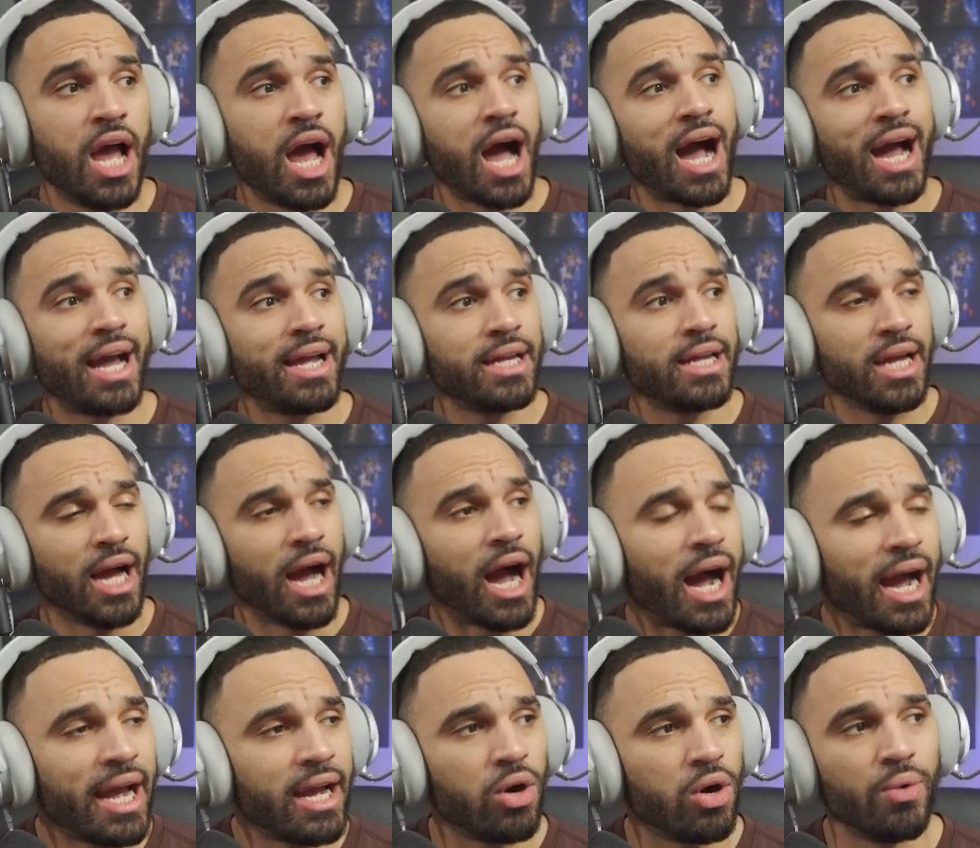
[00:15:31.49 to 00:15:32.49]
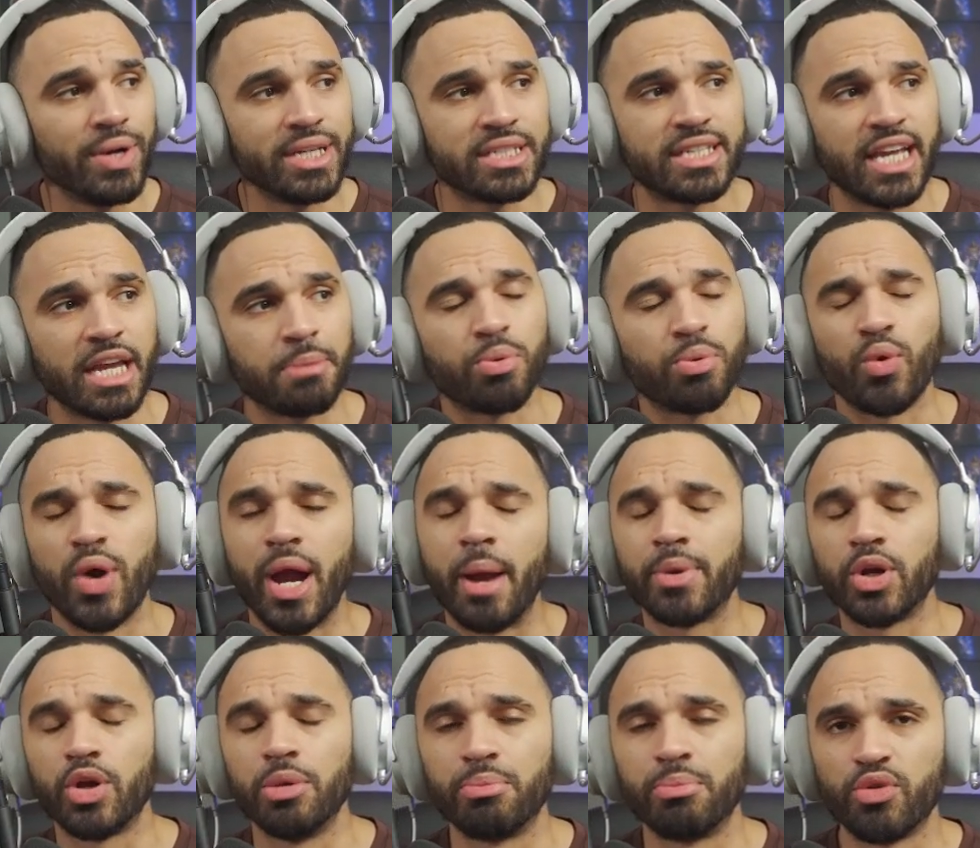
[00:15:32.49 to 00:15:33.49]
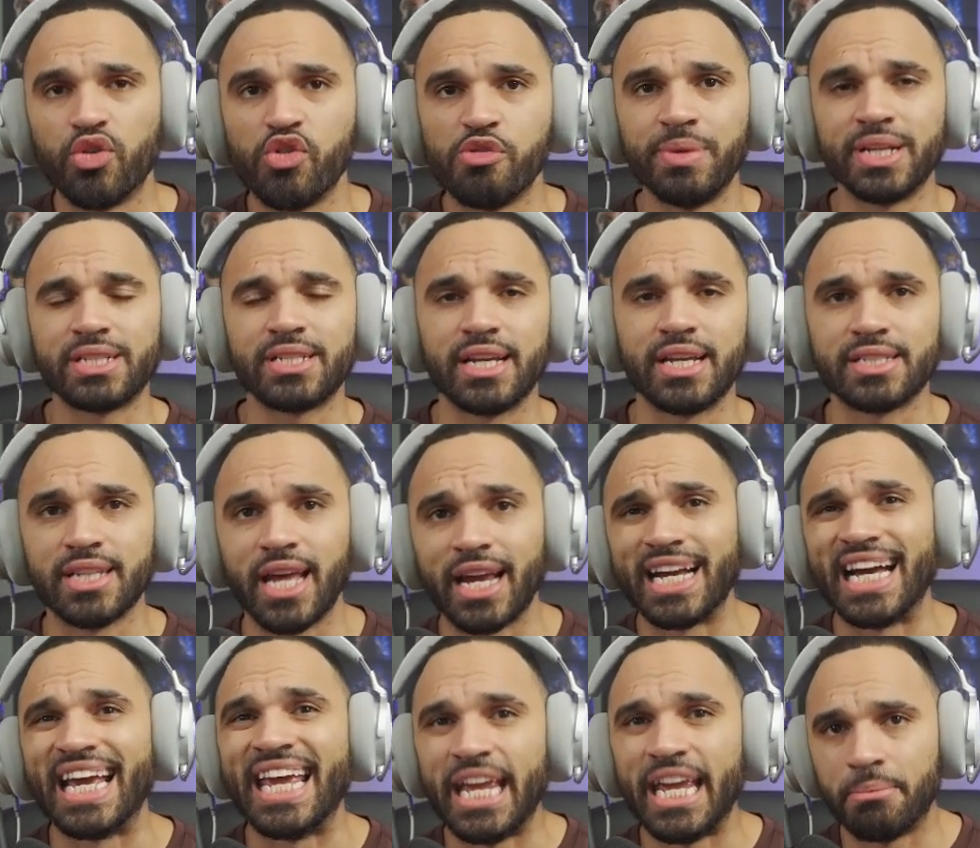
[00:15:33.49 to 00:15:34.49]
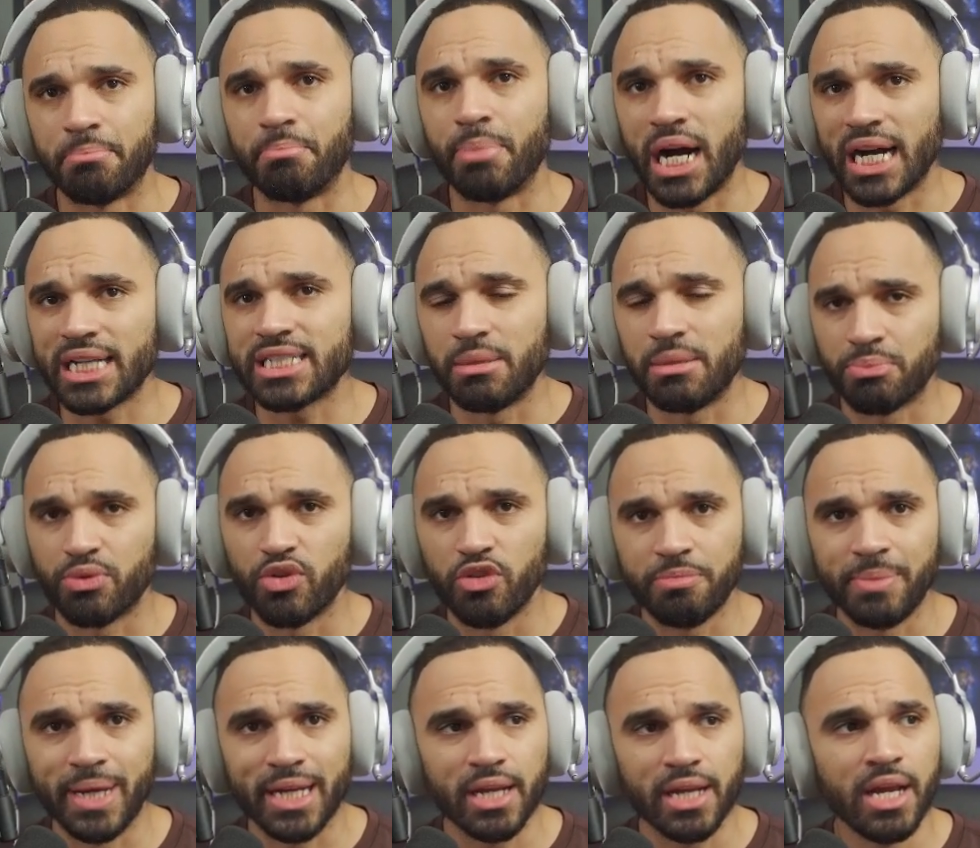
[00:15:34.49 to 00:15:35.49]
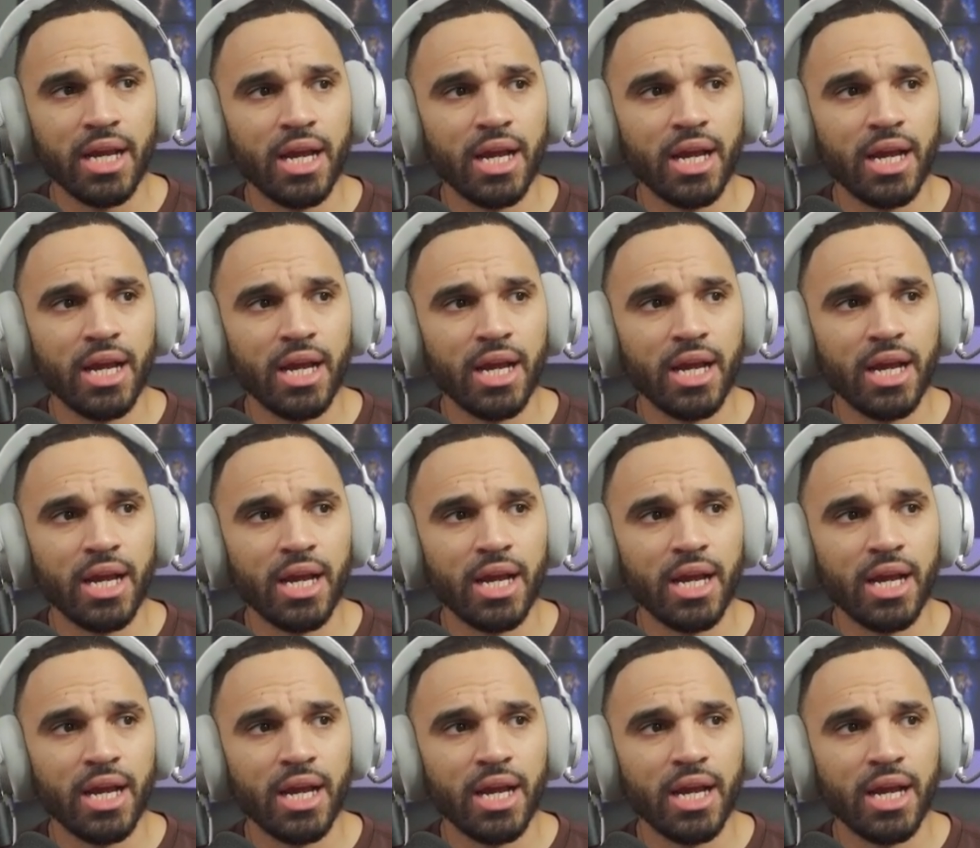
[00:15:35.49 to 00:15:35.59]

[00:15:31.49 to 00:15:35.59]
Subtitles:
I always take parameter improvements as like a hitbox improvement.